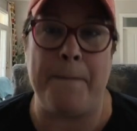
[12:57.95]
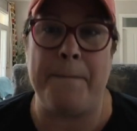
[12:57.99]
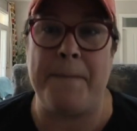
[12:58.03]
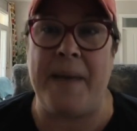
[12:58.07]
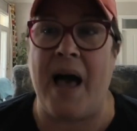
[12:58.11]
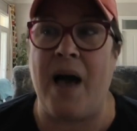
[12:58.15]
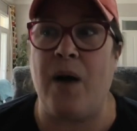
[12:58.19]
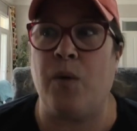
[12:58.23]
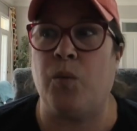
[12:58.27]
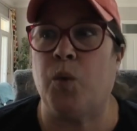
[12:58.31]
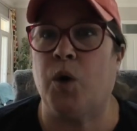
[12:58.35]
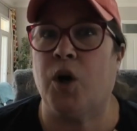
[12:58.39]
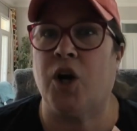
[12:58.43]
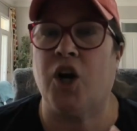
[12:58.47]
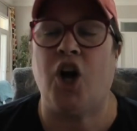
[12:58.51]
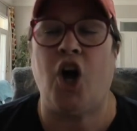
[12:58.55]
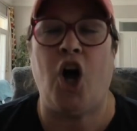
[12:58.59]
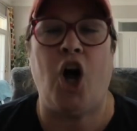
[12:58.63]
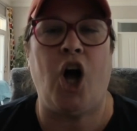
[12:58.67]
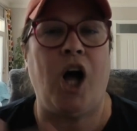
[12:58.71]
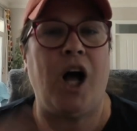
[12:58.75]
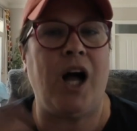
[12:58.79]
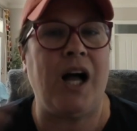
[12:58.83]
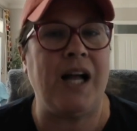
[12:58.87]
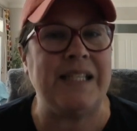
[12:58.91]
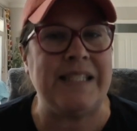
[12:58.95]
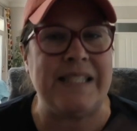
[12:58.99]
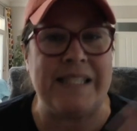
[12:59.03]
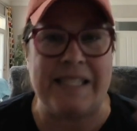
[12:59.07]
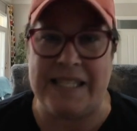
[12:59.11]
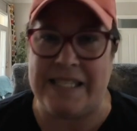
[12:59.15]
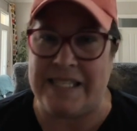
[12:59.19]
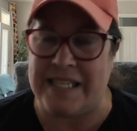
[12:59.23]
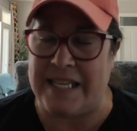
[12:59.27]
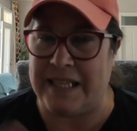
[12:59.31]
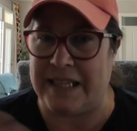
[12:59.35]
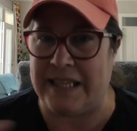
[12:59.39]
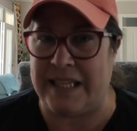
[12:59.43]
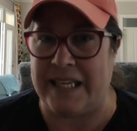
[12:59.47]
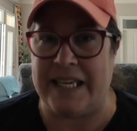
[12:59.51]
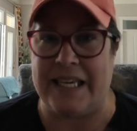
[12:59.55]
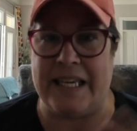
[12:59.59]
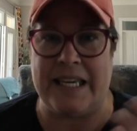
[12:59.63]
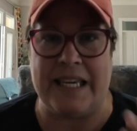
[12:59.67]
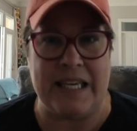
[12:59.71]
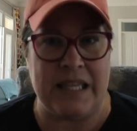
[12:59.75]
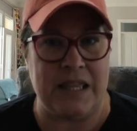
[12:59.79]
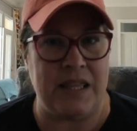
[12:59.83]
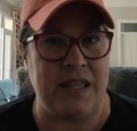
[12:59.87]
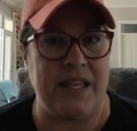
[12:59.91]
But we're constantly
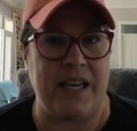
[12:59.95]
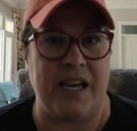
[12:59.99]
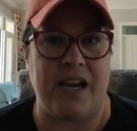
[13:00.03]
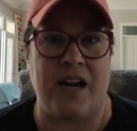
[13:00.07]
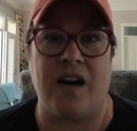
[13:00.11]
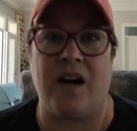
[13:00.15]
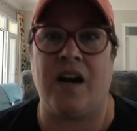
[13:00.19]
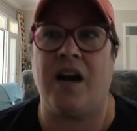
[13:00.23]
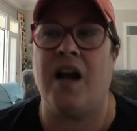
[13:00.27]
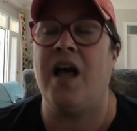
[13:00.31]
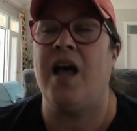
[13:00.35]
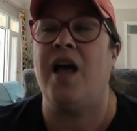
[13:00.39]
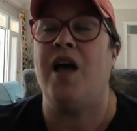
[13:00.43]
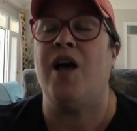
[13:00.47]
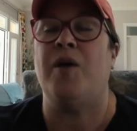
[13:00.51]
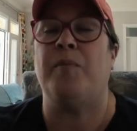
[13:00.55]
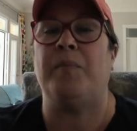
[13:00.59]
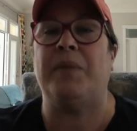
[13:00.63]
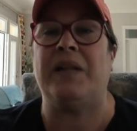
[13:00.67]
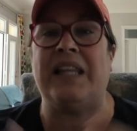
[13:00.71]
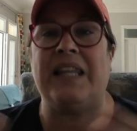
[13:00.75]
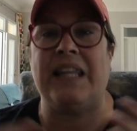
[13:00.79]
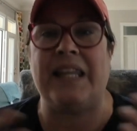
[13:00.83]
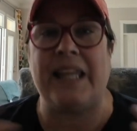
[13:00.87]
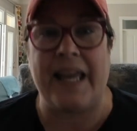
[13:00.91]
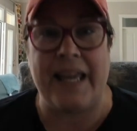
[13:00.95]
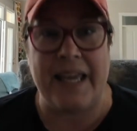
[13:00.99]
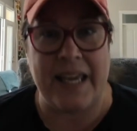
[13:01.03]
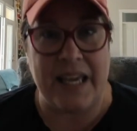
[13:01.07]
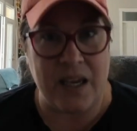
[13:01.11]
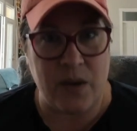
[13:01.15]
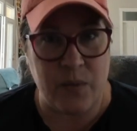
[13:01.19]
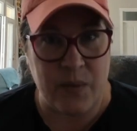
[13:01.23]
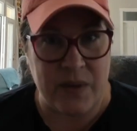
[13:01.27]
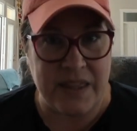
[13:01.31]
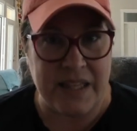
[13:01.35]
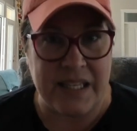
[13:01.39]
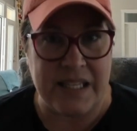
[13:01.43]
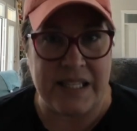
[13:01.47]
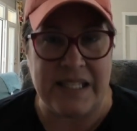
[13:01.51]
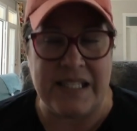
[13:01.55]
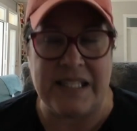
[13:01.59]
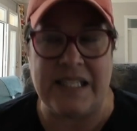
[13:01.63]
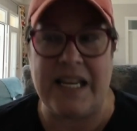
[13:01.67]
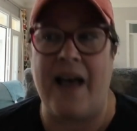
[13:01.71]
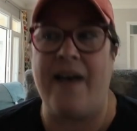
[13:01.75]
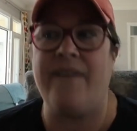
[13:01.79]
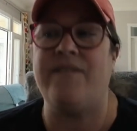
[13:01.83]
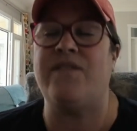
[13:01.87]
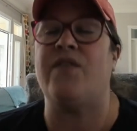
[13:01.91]
in there playing with this
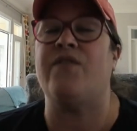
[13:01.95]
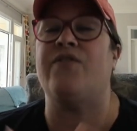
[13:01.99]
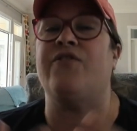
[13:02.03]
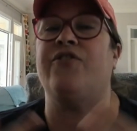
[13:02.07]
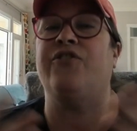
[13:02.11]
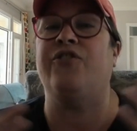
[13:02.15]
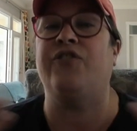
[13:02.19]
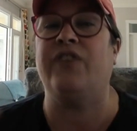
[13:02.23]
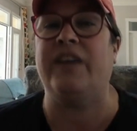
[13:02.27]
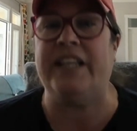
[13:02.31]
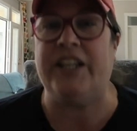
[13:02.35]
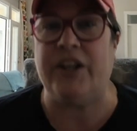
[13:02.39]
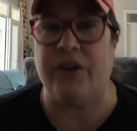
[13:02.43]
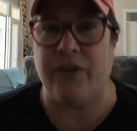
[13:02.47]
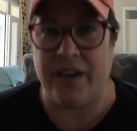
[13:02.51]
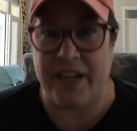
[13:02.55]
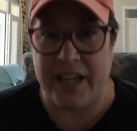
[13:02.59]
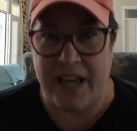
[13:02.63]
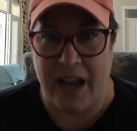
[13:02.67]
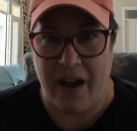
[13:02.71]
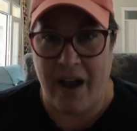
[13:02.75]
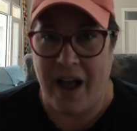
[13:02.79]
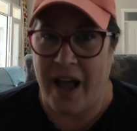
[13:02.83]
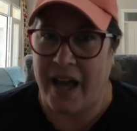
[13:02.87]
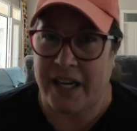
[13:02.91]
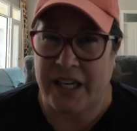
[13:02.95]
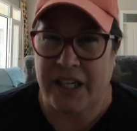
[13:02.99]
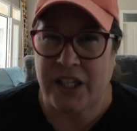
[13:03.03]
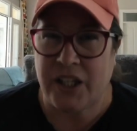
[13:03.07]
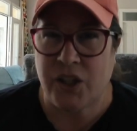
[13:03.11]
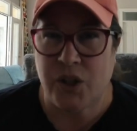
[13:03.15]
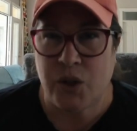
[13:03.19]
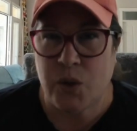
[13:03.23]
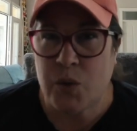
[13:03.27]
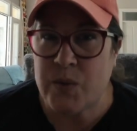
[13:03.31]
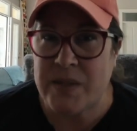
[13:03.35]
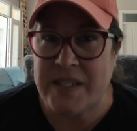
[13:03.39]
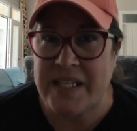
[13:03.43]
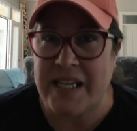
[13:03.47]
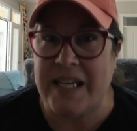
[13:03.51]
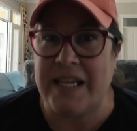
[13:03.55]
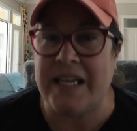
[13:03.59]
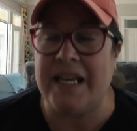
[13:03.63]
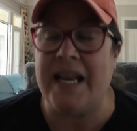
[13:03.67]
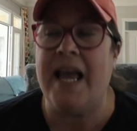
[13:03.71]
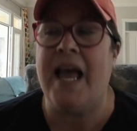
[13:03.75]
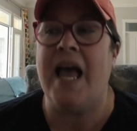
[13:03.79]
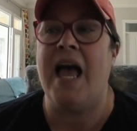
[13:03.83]
stuff, figuring out how to use it,